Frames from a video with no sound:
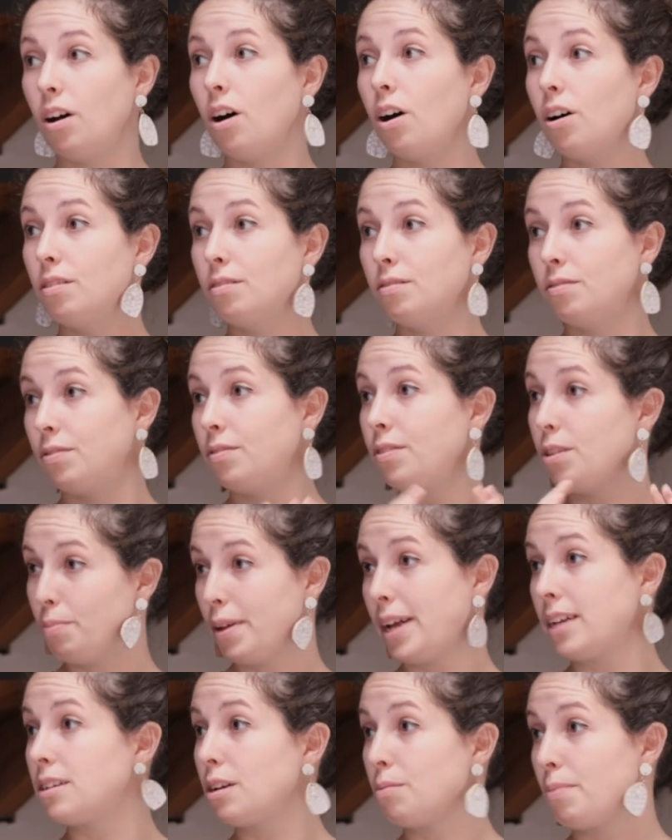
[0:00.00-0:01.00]
of the
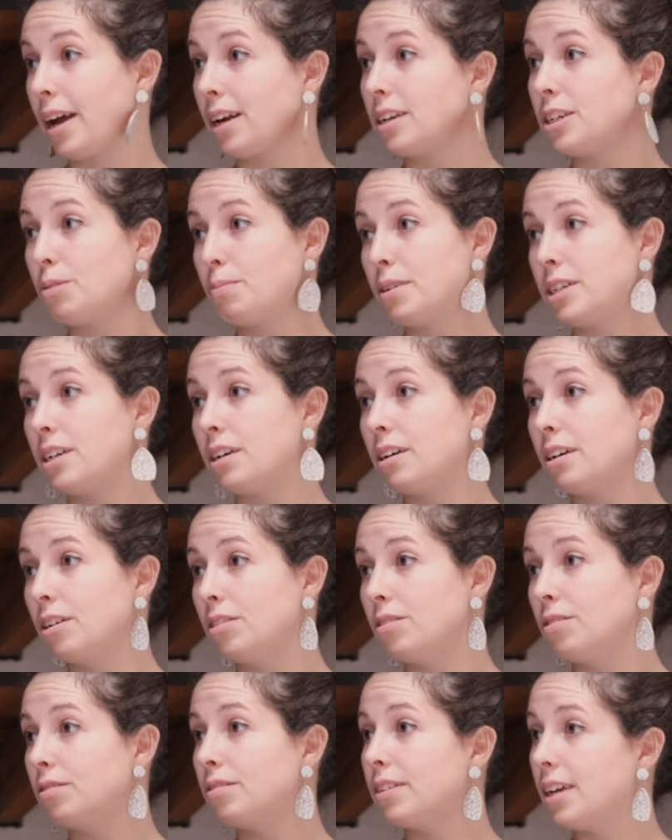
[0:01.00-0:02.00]
plastic packaging
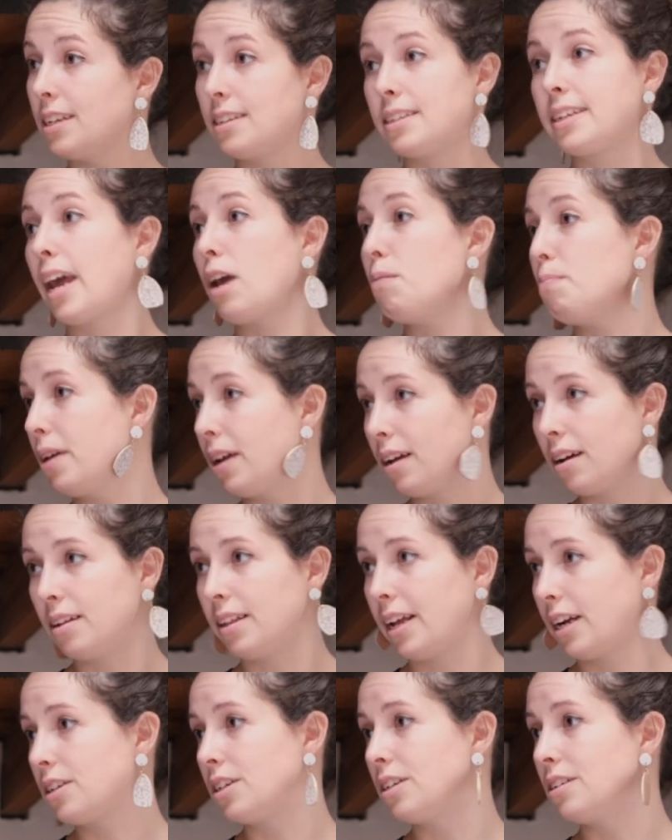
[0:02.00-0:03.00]
material escaping
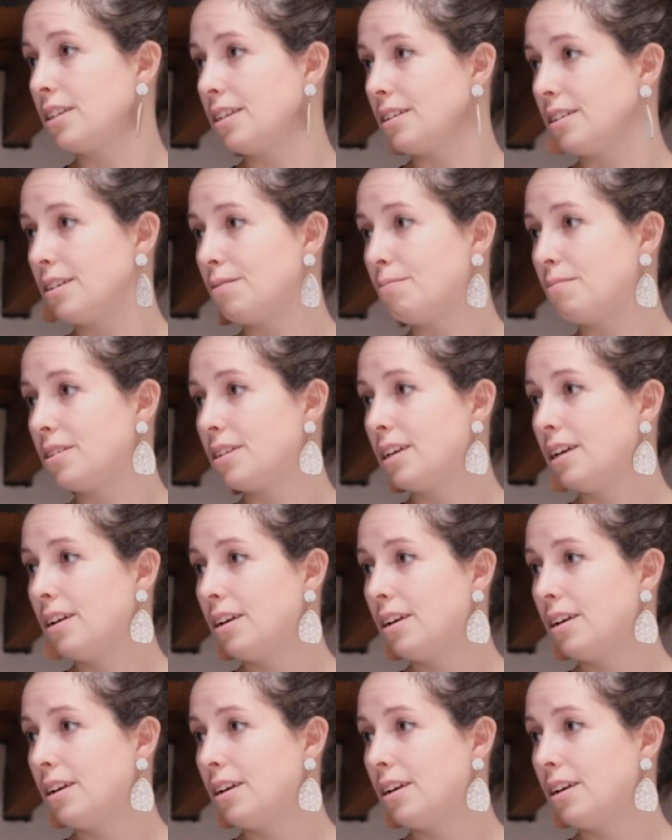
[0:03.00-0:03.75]
collection systems.